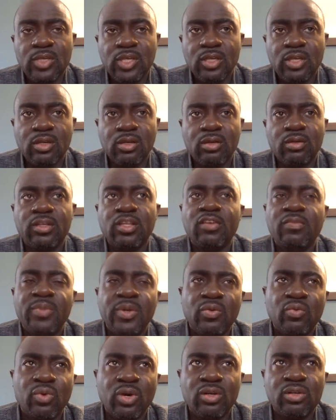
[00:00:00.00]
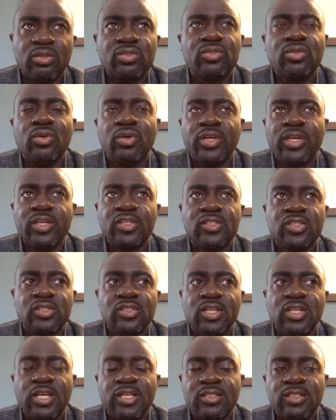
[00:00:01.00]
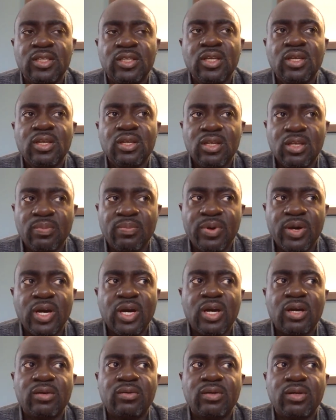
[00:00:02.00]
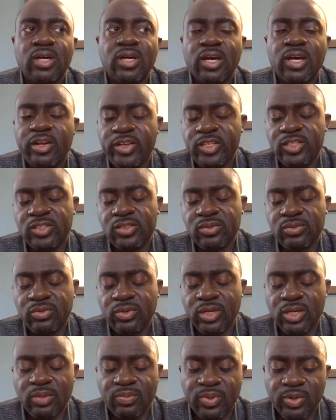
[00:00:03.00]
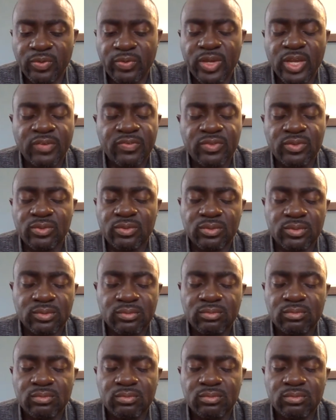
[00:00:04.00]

There have been one or two occasions that the power outage when happened, we have to